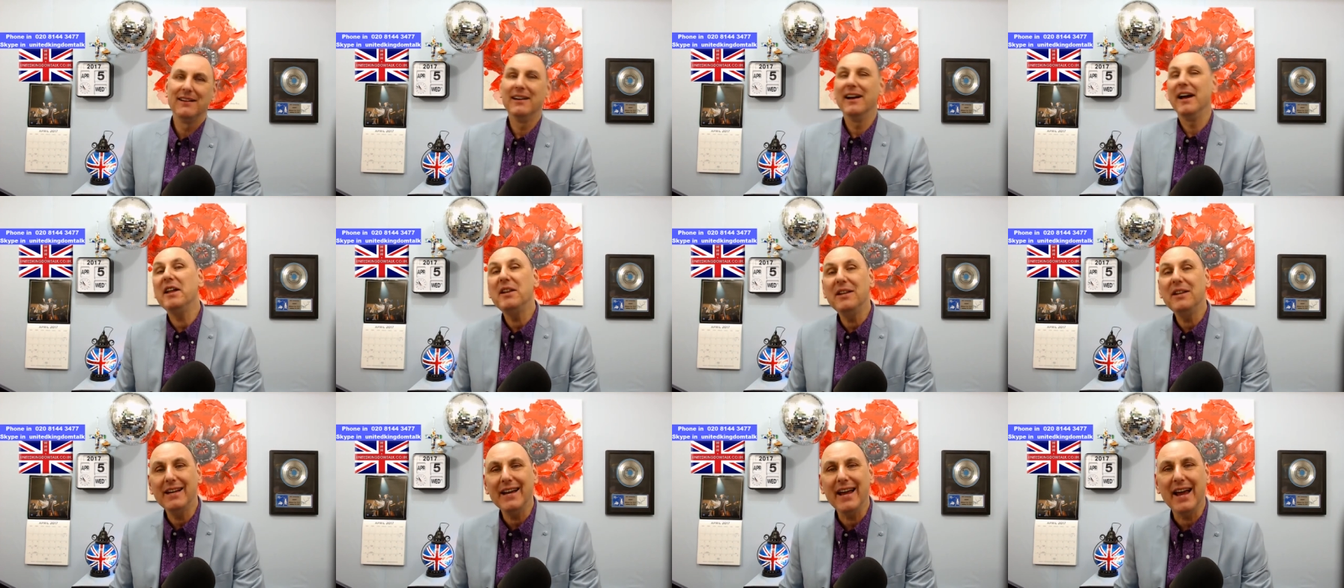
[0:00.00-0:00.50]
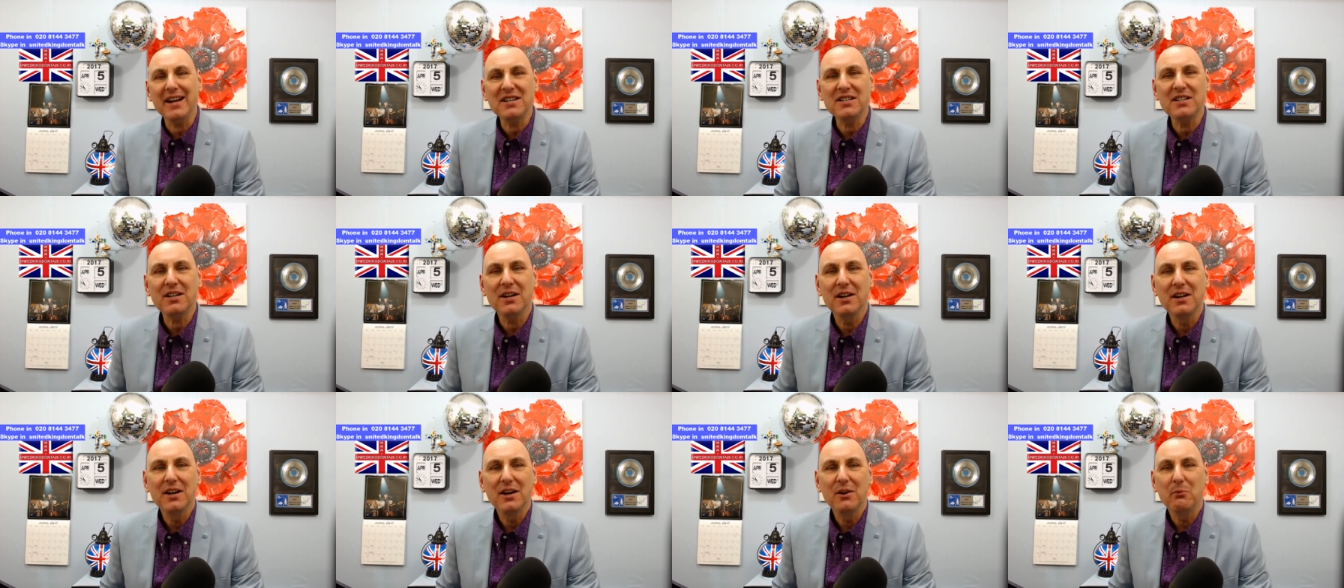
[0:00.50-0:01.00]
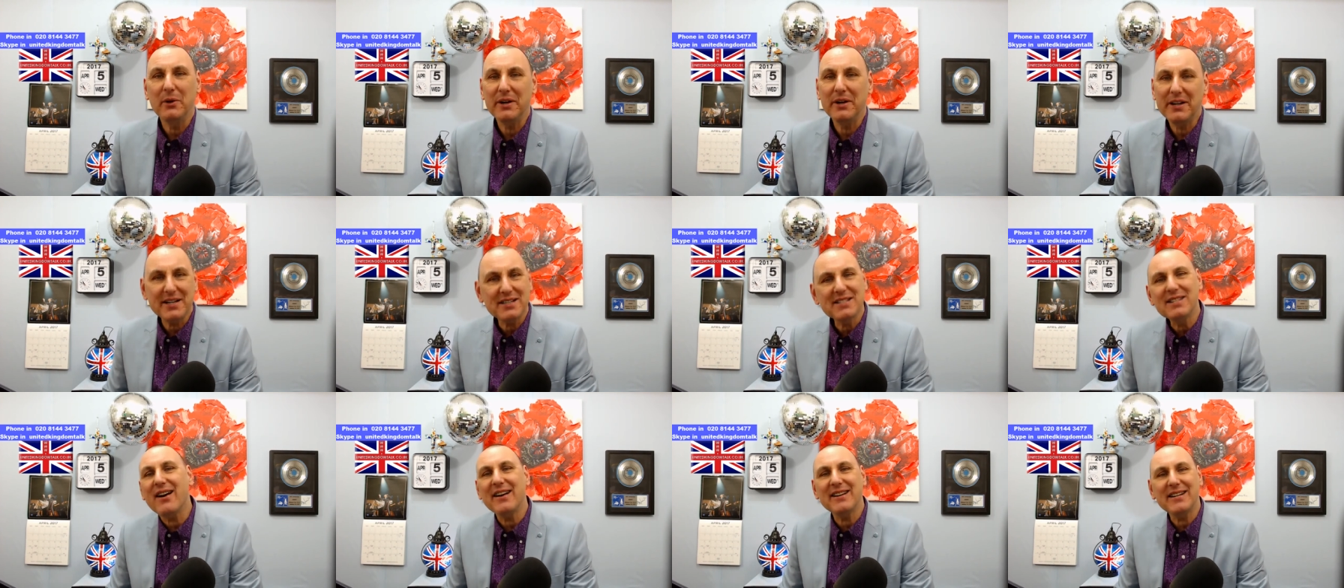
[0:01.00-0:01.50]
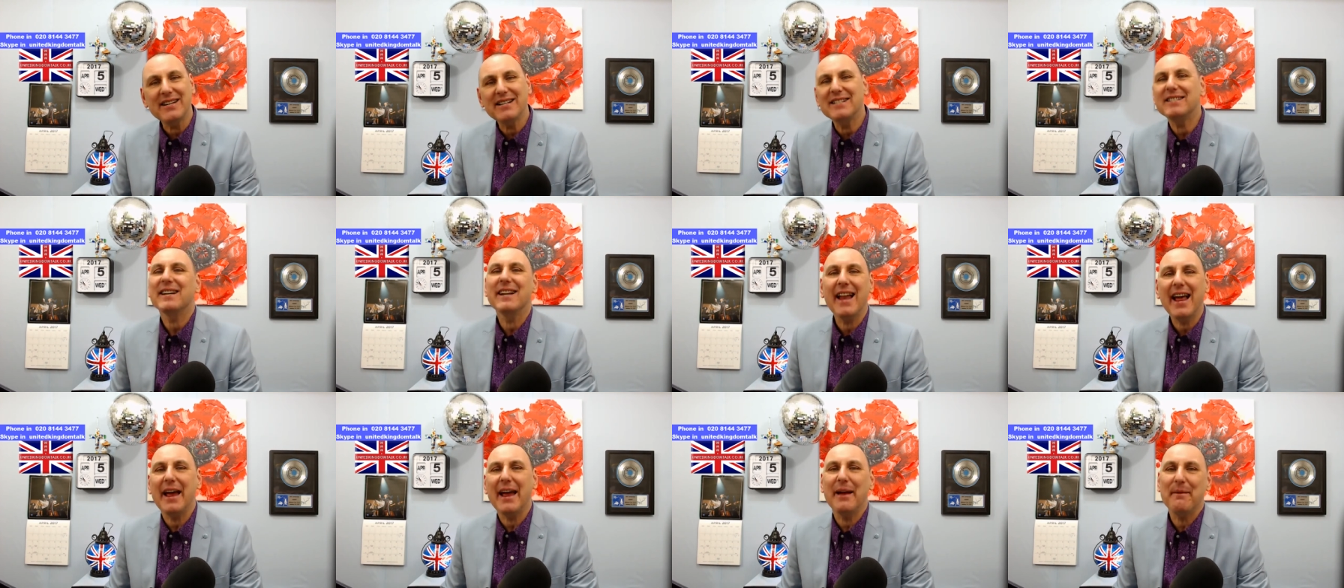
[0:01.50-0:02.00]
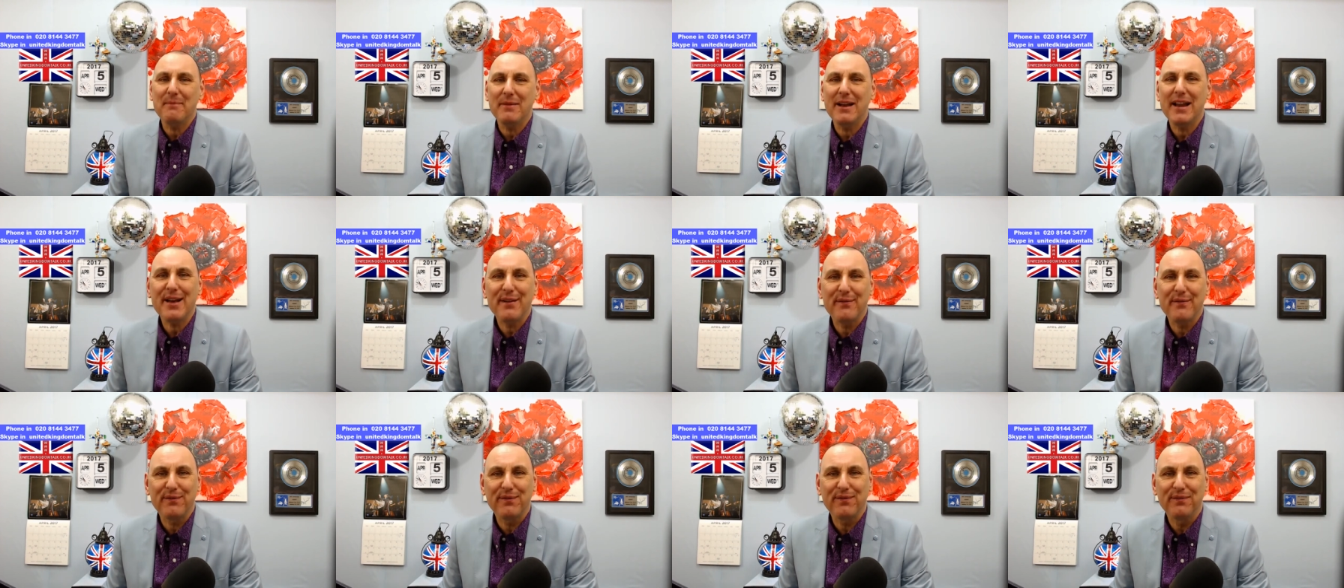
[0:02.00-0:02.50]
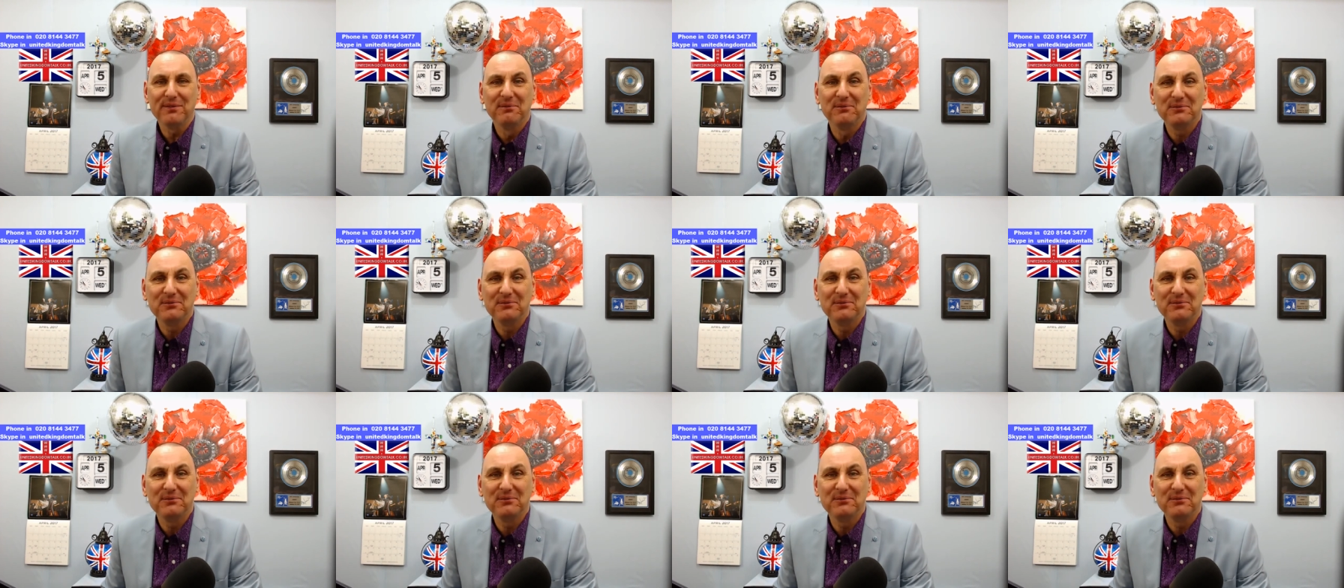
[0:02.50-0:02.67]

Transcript: In the end, we decided to let him live.